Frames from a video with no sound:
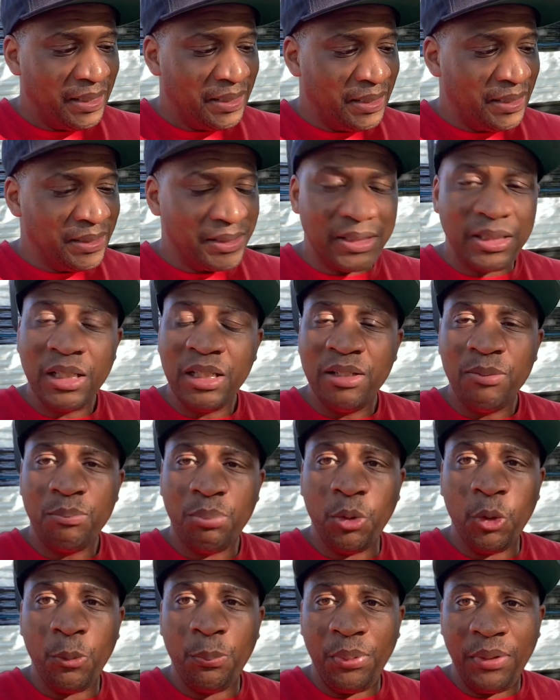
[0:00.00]
this
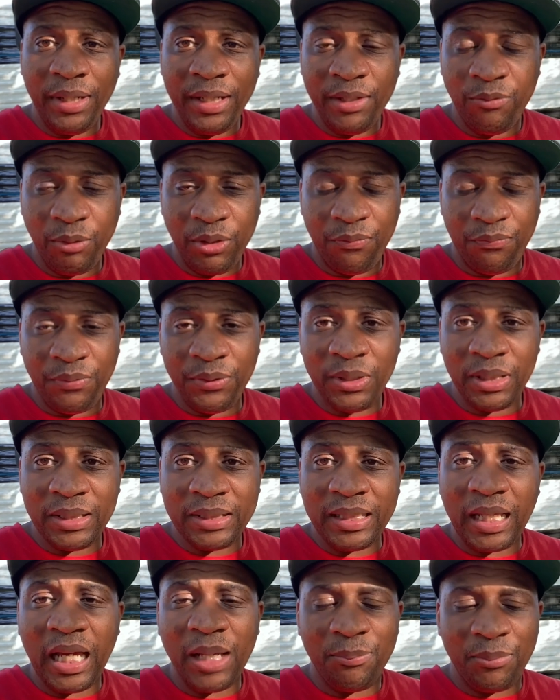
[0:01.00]
propane refill
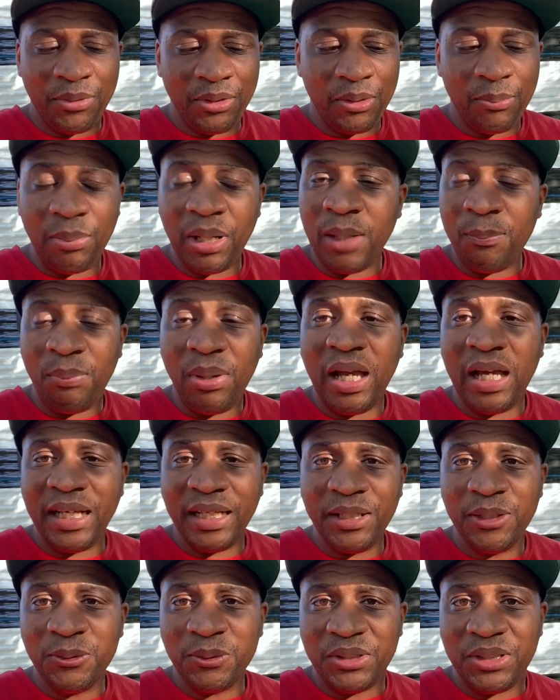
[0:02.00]
adapter by
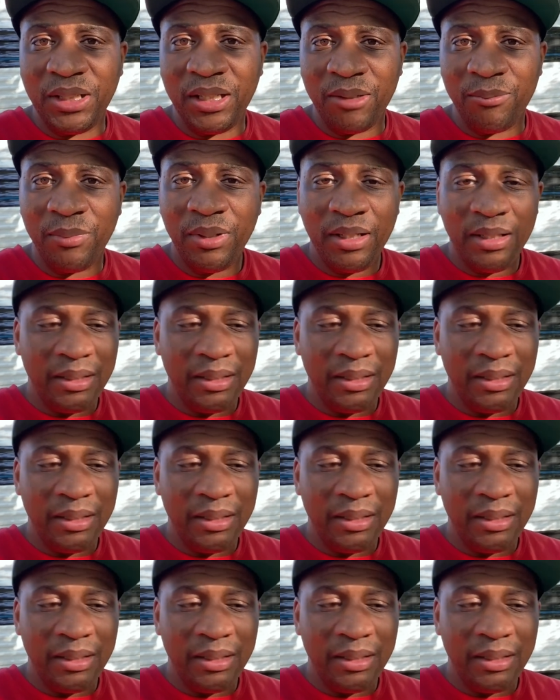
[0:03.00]
Patio Gem.